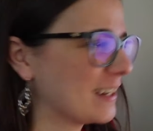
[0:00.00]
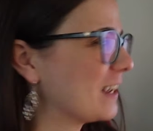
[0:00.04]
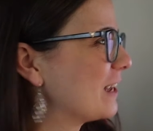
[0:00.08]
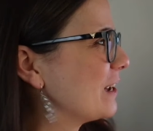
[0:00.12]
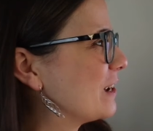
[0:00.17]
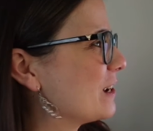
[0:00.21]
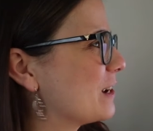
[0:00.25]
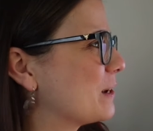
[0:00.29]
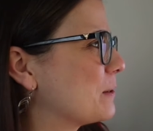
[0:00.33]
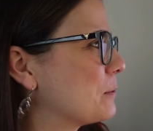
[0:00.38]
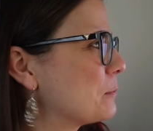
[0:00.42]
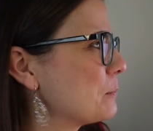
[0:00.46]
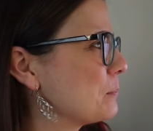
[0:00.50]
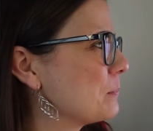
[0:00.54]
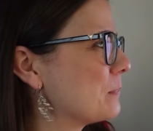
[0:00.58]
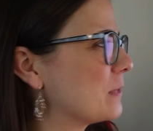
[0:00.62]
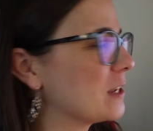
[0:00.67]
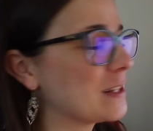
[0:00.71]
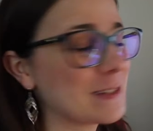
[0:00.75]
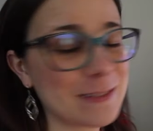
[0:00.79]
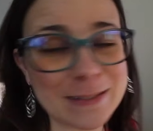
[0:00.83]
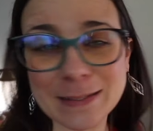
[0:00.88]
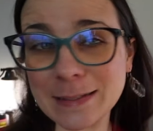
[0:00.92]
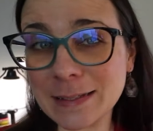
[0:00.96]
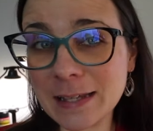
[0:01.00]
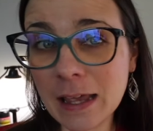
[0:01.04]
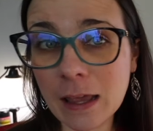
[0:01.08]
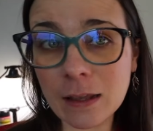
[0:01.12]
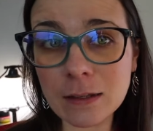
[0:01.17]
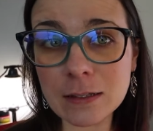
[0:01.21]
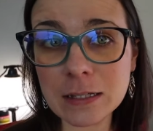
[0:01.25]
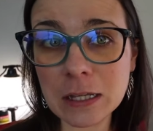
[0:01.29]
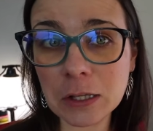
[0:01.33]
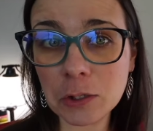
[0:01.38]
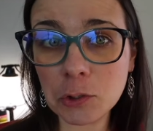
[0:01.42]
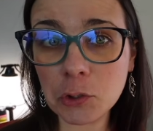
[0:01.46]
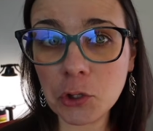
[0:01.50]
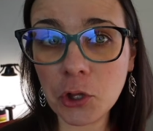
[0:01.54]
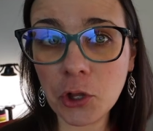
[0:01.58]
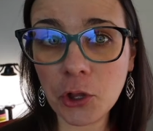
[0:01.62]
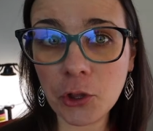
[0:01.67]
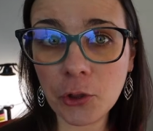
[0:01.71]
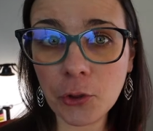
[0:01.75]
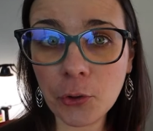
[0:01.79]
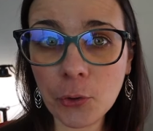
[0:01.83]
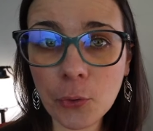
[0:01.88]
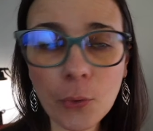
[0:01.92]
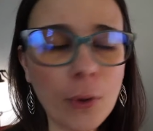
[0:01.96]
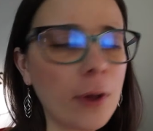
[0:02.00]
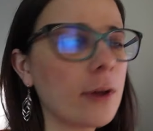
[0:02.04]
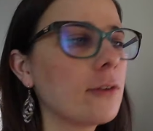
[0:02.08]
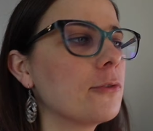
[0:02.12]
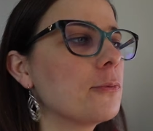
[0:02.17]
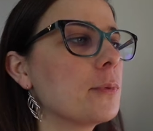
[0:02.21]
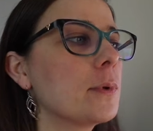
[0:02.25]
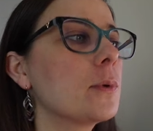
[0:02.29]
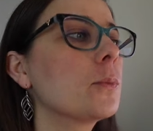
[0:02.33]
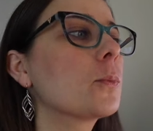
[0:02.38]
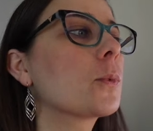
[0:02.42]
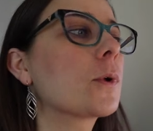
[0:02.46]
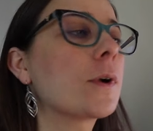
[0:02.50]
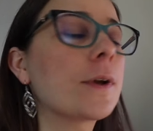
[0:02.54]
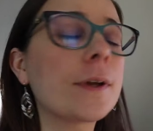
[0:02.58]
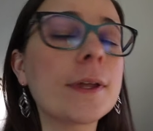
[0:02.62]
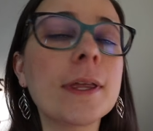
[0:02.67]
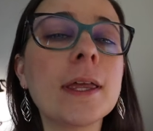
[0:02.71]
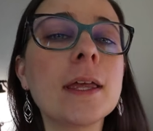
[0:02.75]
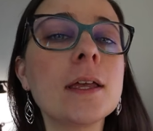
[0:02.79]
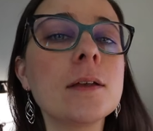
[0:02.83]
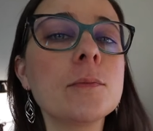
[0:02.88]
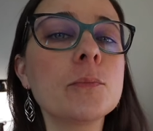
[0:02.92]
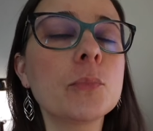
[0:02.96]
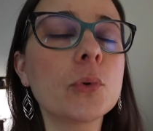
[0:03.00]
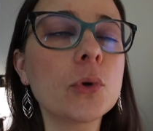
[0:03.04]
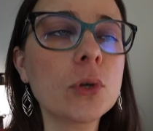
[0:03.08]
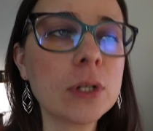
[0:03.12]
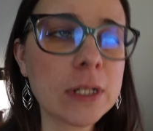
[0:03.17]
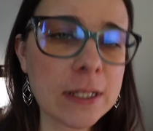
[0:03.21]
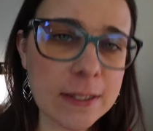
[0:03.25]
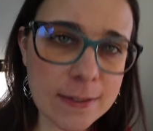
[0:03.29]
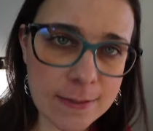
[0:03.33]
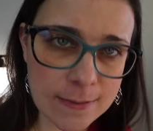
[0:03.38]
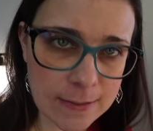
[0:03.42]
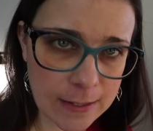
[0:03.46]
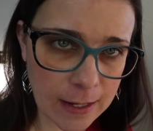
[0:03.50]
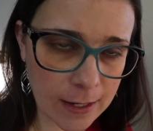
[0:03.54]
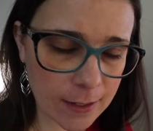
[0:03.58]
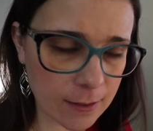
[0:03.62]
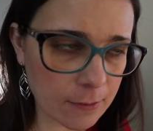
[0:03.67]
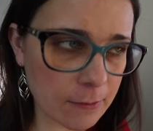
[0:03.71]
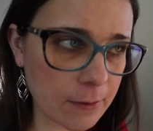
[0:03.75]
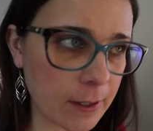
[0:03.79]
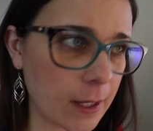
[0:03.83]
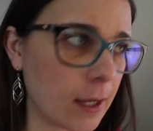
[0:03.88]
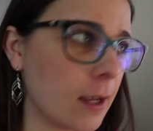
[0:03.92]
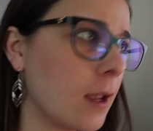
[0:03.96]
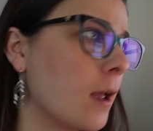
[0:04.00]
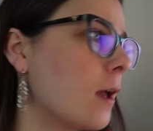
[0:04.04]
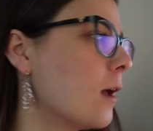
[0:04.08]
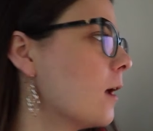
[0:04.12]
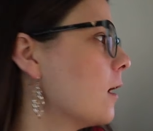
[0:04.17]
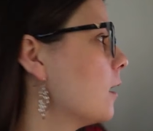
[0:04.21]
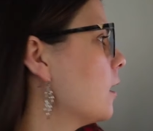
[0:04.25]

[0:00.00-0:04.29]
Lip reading: It's 10 till 2. I've been working pretty steadily.